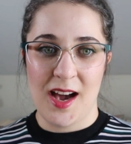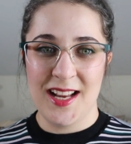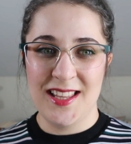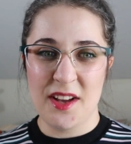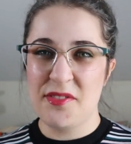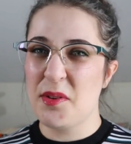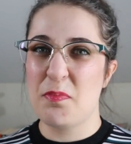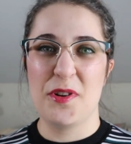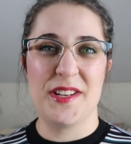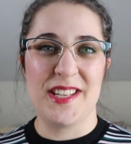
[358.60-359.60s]
I loved the
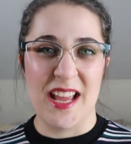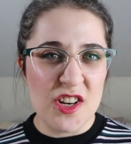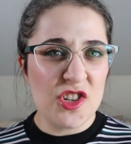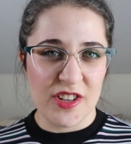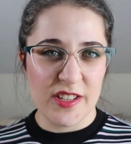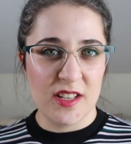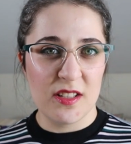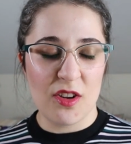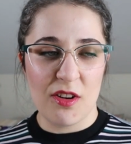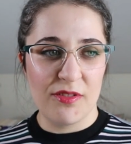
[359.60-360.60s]

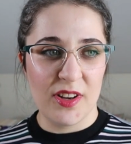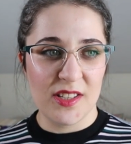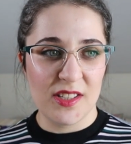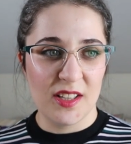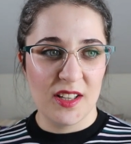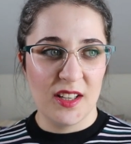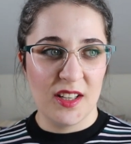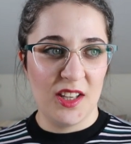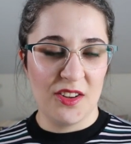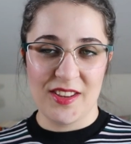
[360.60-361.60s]
pretentiousness of it.
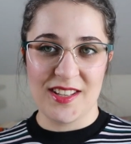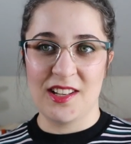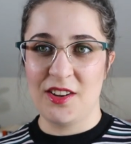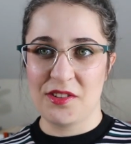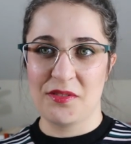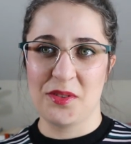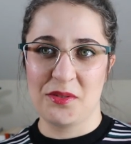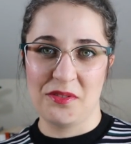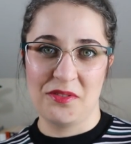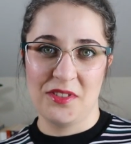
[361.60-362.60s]
You know, there's a lot of
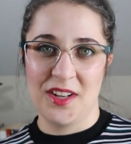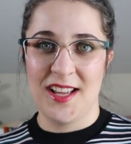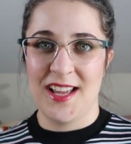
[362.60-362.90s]
sort of